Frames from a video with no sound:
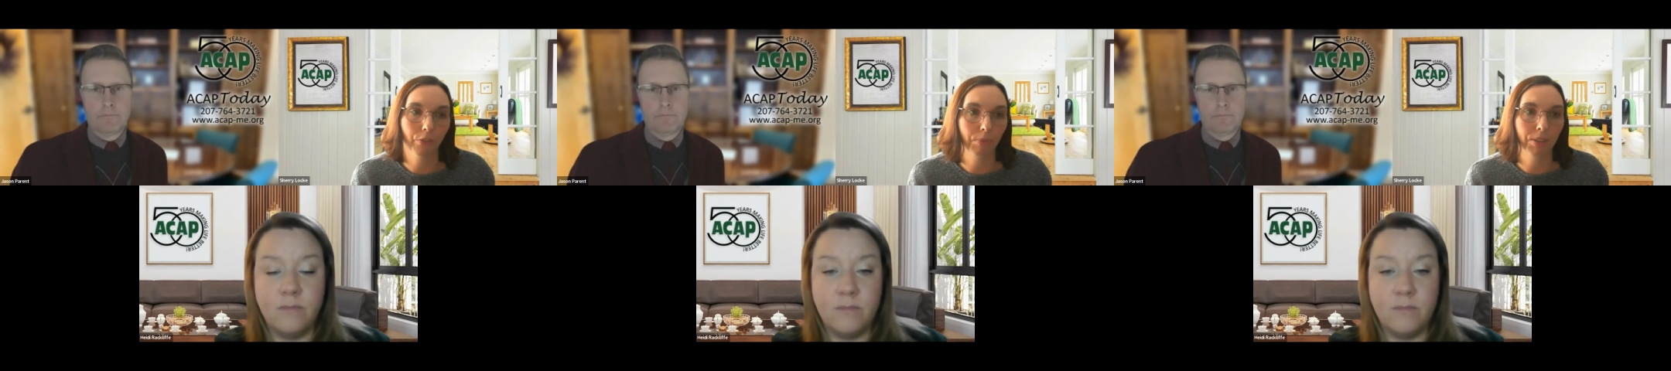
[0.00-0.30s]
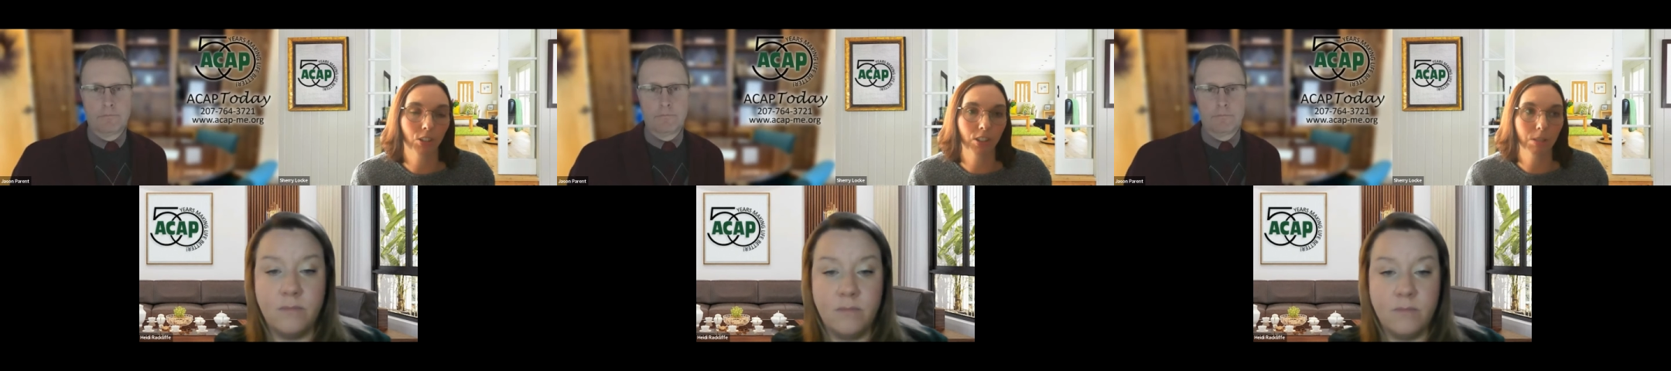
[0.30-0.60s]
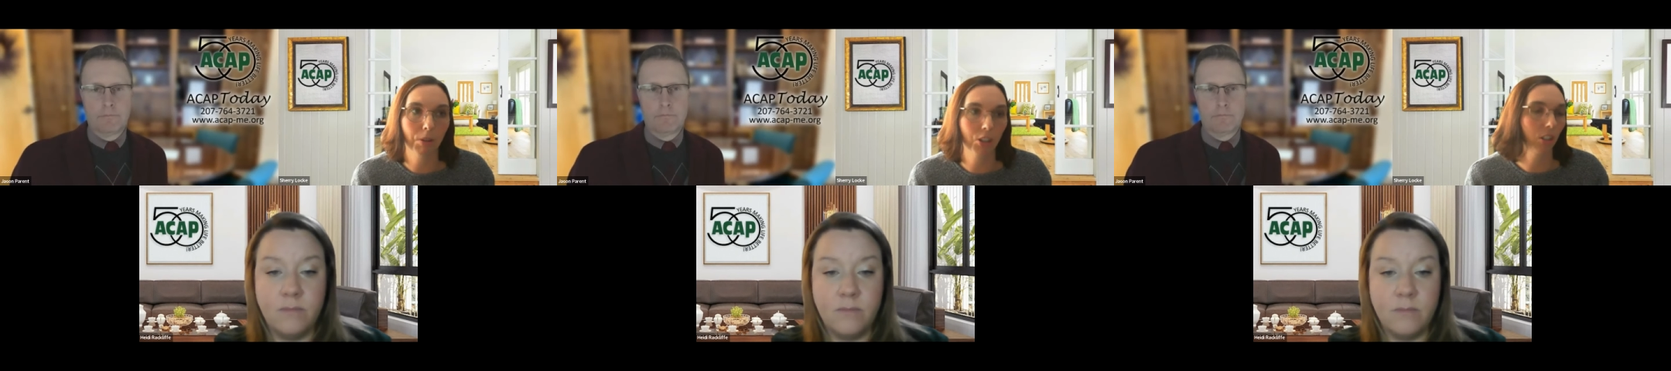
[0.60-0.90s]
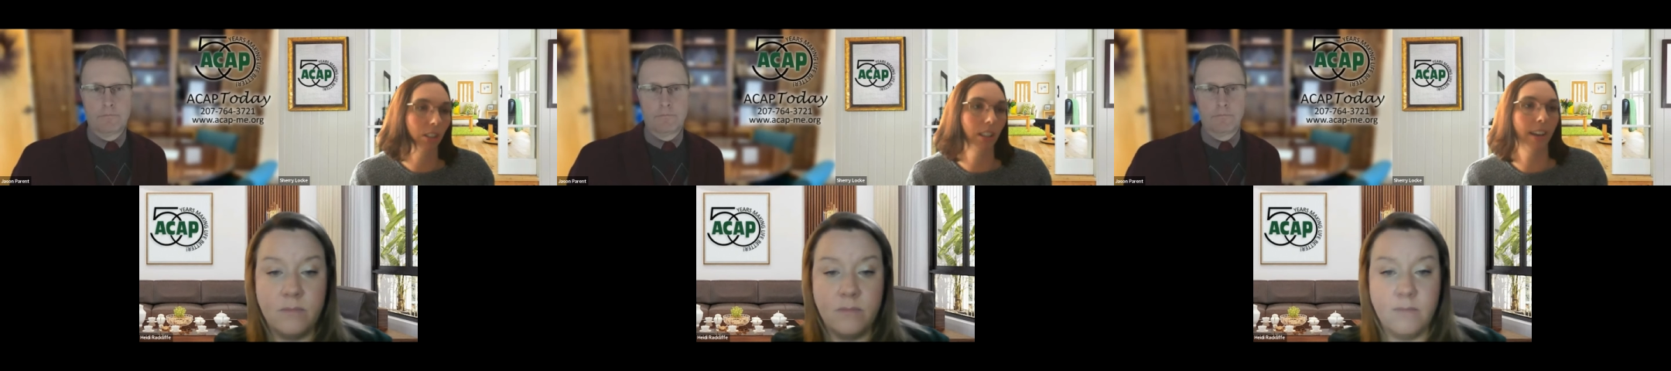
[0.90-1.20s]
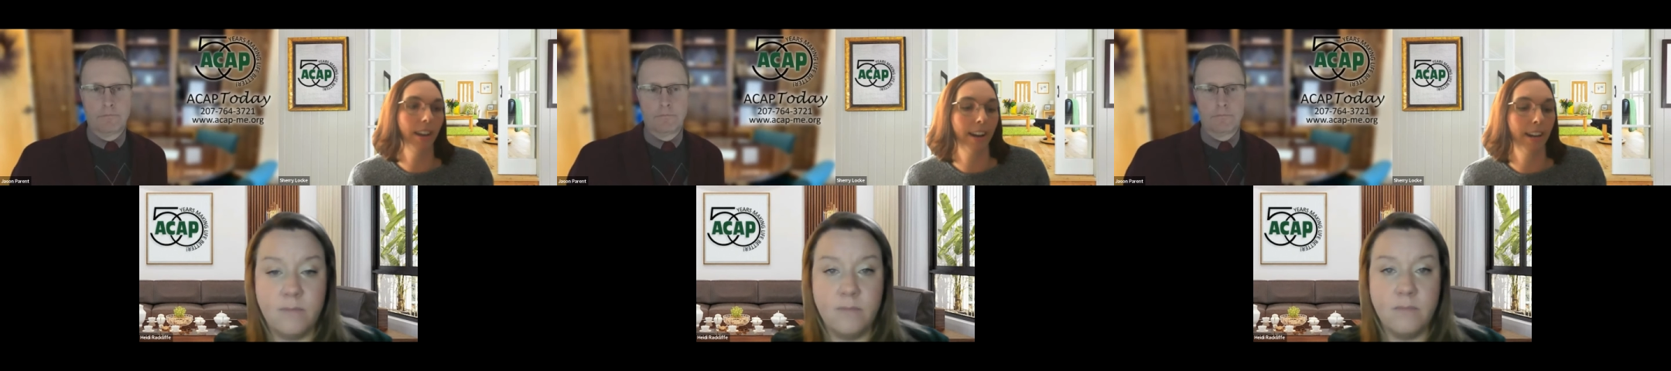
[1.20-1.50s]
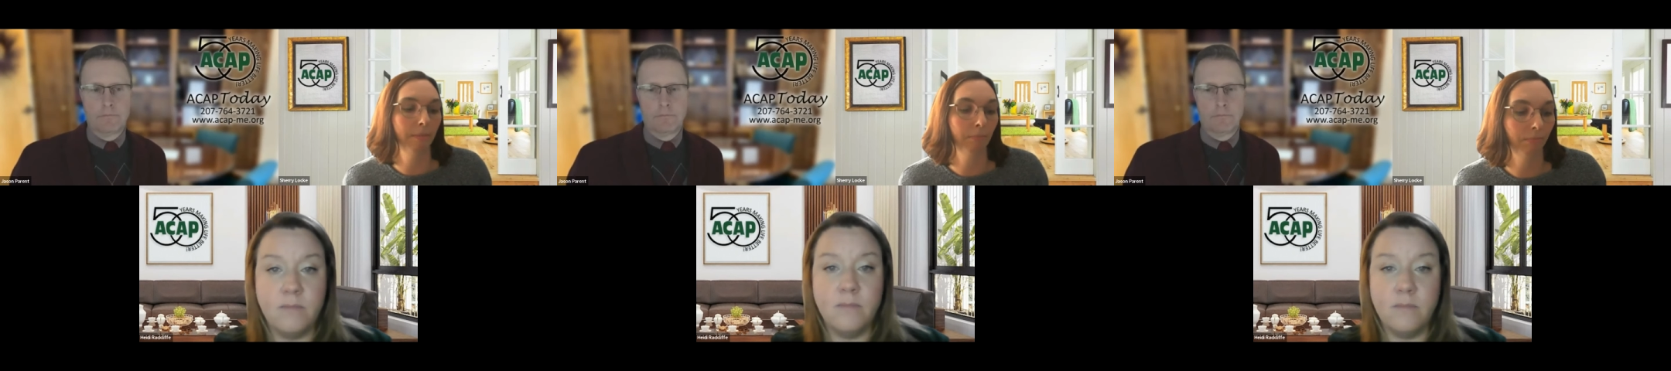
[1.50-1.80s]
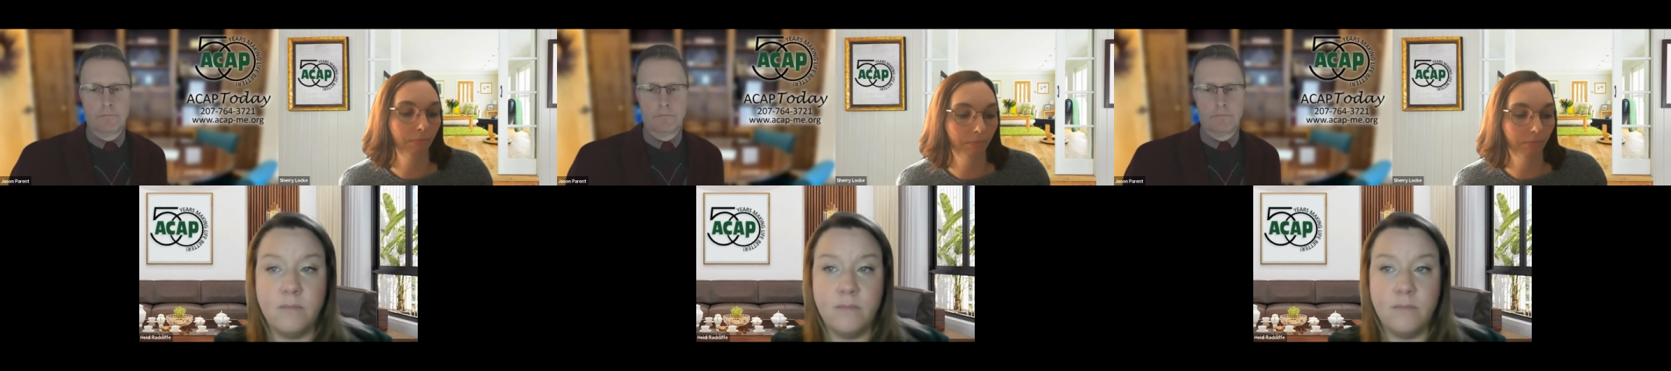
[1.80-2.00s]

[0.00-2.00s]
Speaker 1: families are especially um,